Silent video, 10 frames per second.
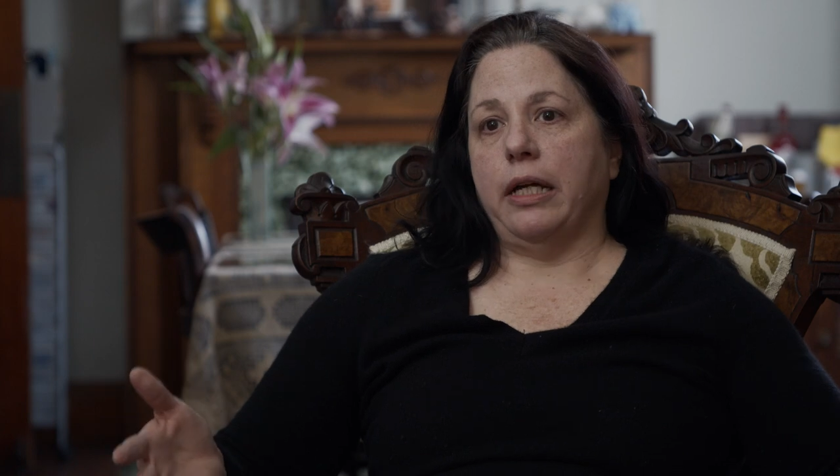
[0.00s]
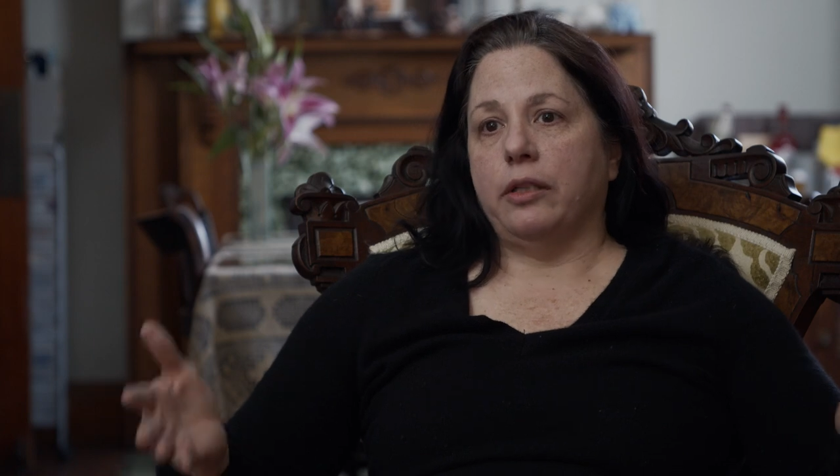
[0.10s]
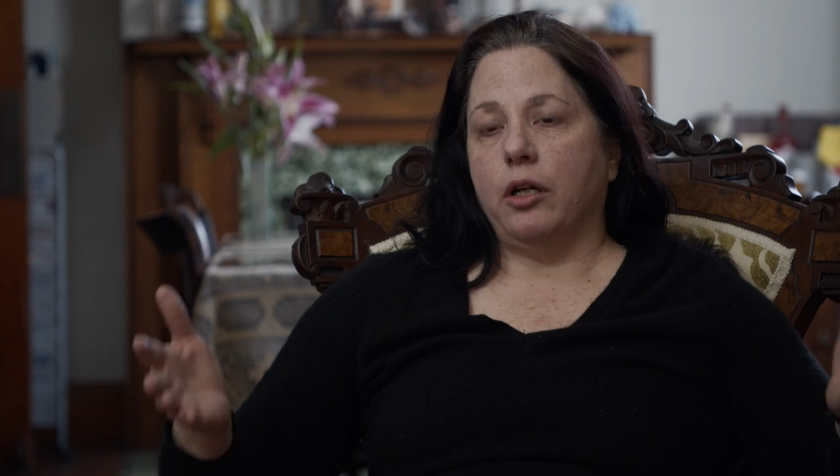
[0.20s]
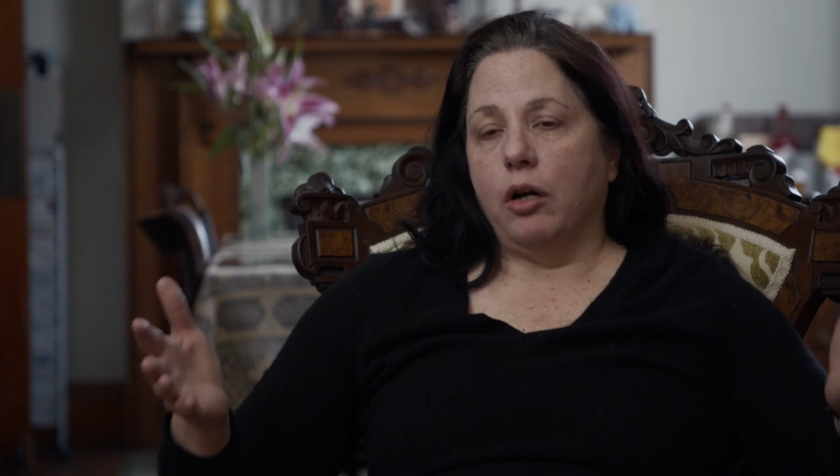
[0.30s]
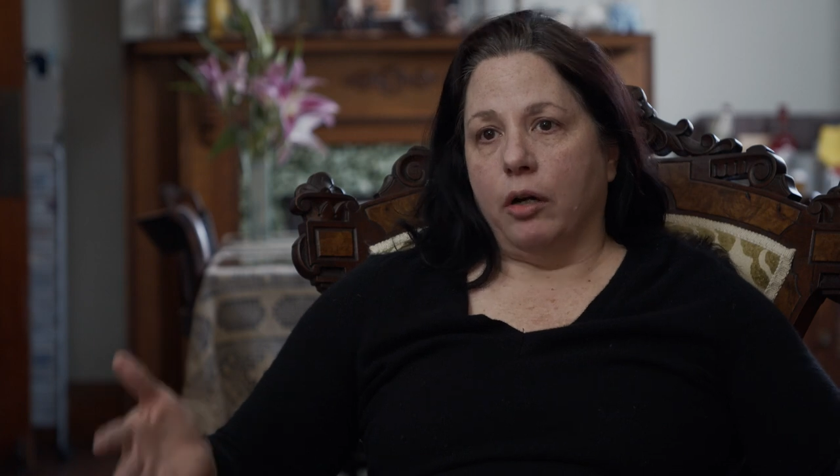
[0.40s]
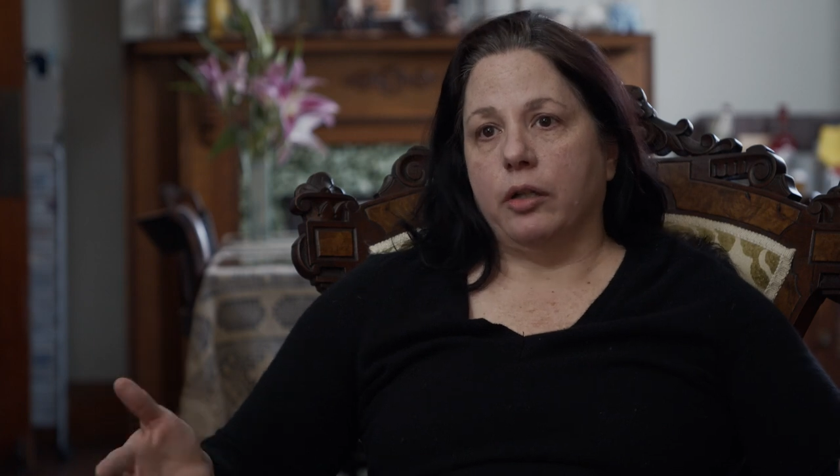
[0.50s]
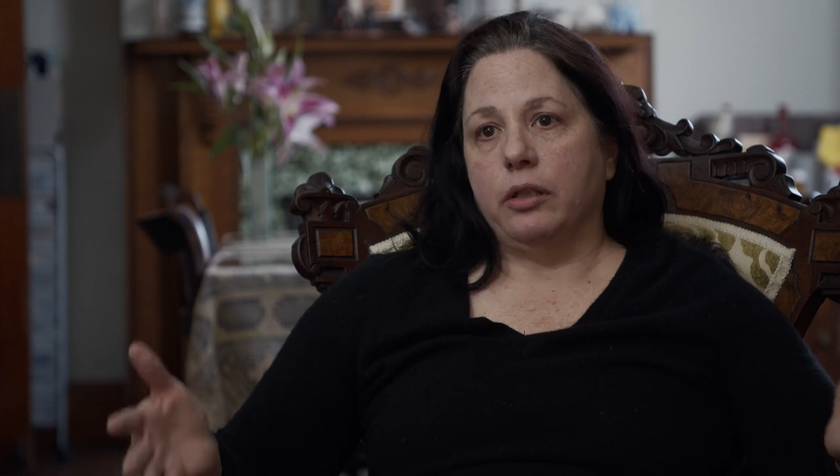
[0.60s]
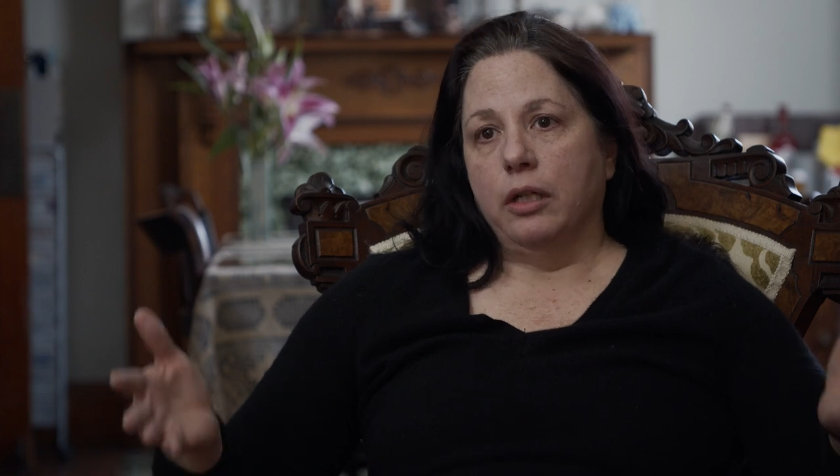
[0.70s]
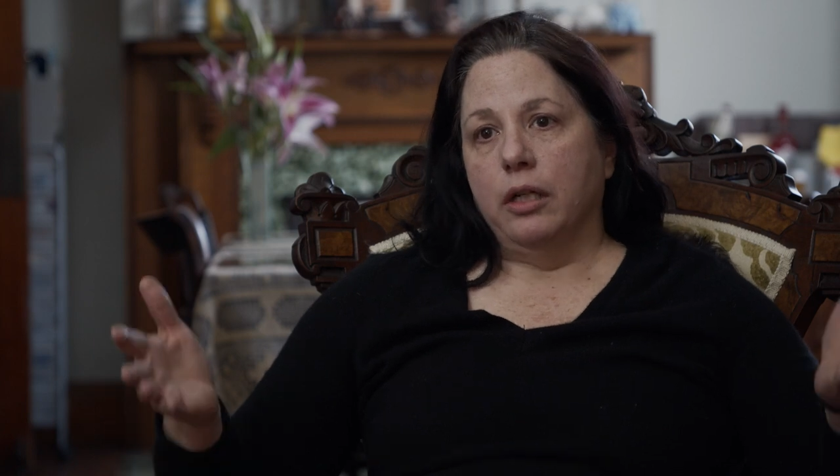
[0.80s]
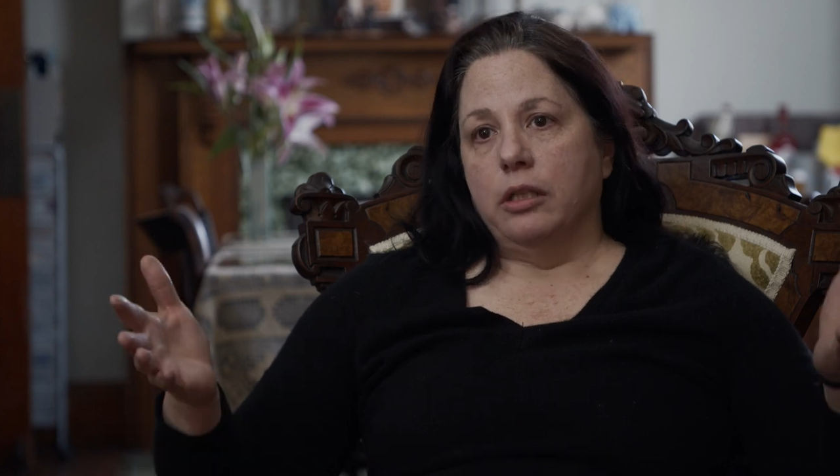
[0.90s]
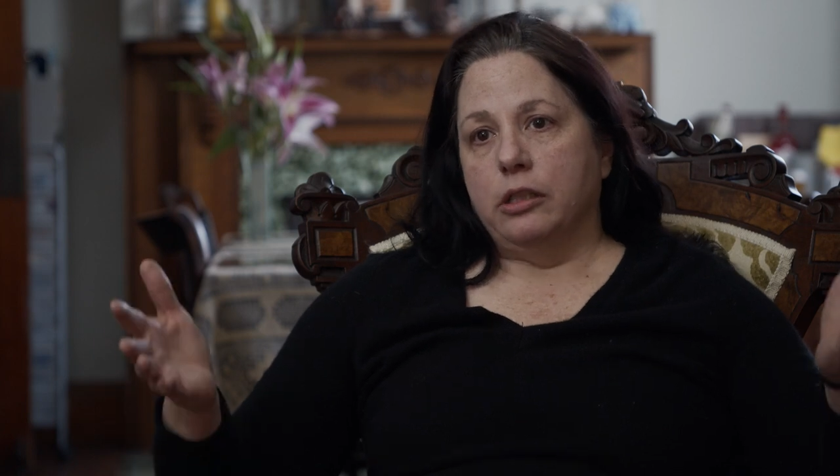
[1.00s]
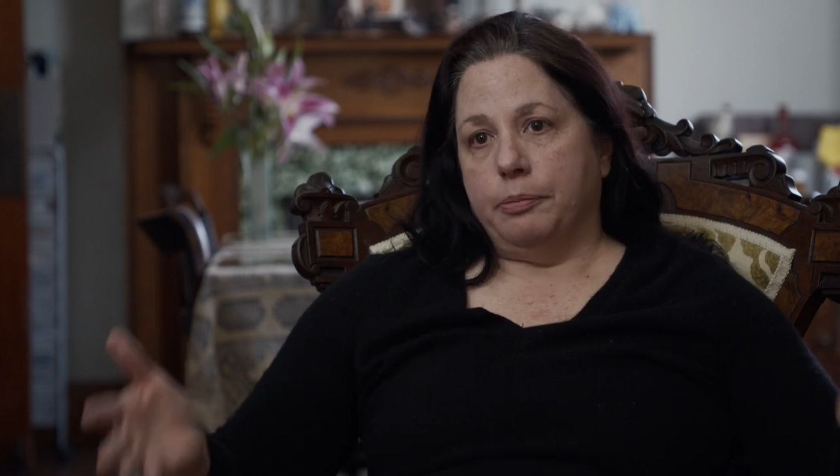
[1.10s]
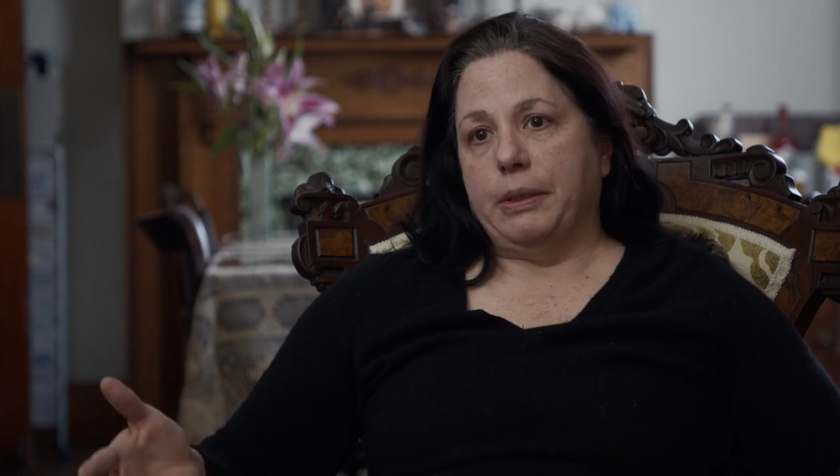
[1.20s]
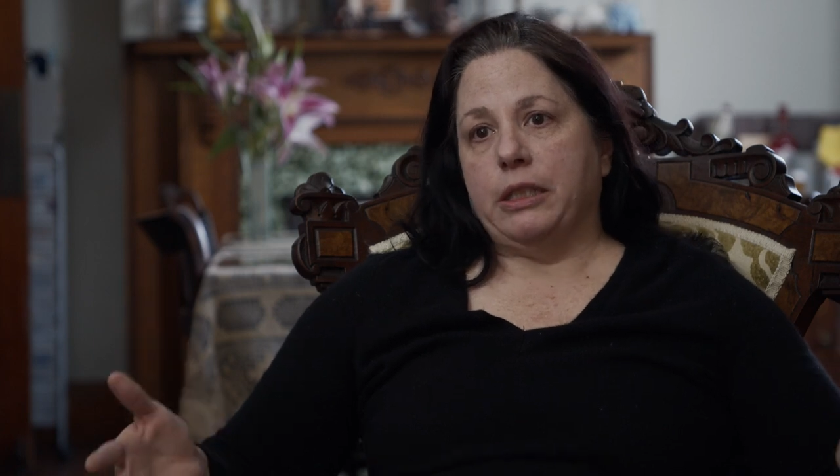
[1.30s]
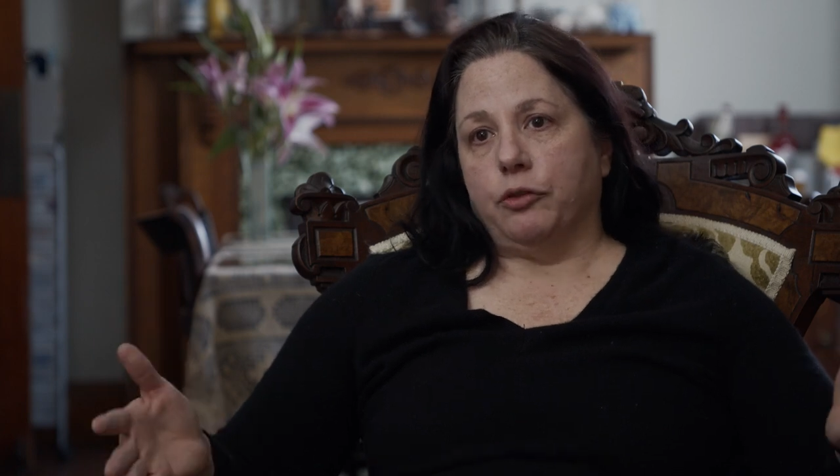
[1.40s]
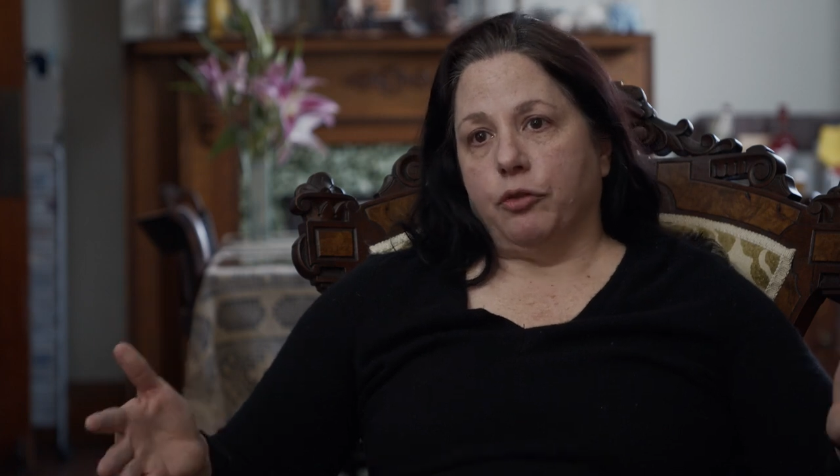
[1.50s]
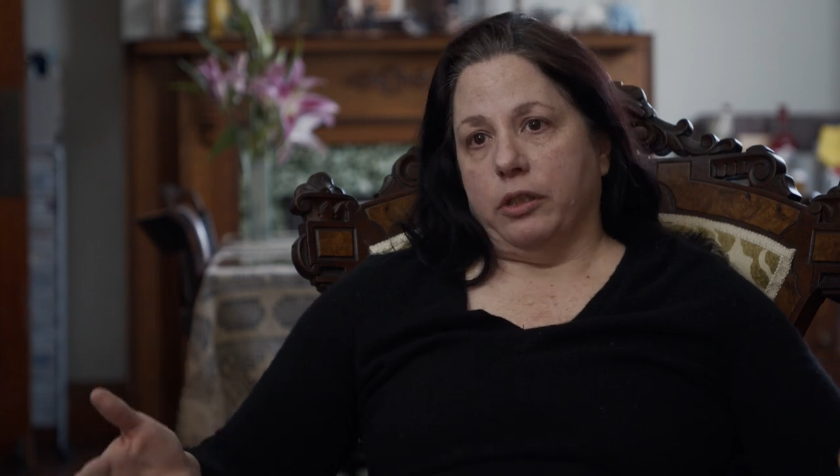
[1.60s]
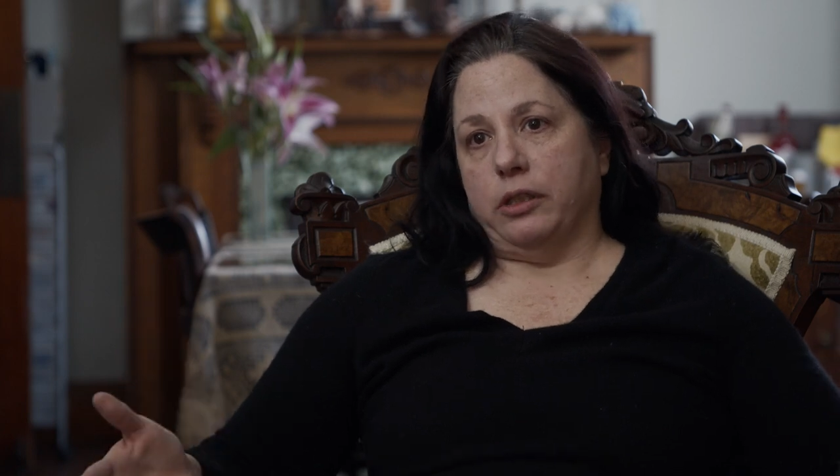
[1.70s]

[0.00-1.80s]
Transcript: and the art speaks for